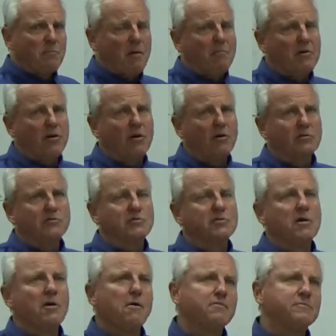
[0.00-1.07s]
Because
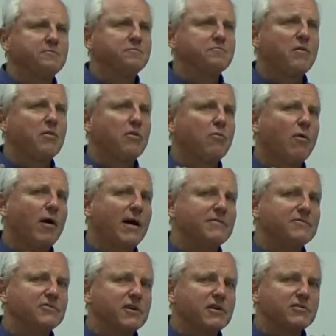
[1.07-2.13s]
the waves
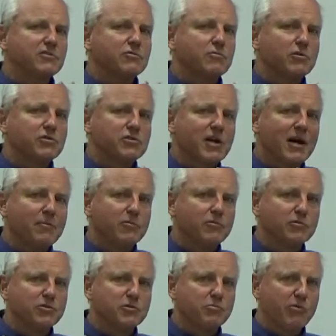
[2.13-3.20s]
get squashed up or
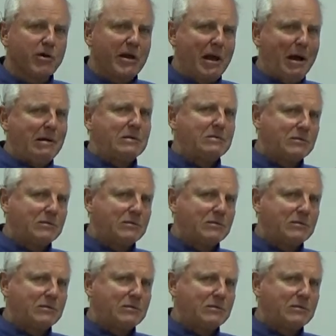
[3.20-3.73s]
spread out.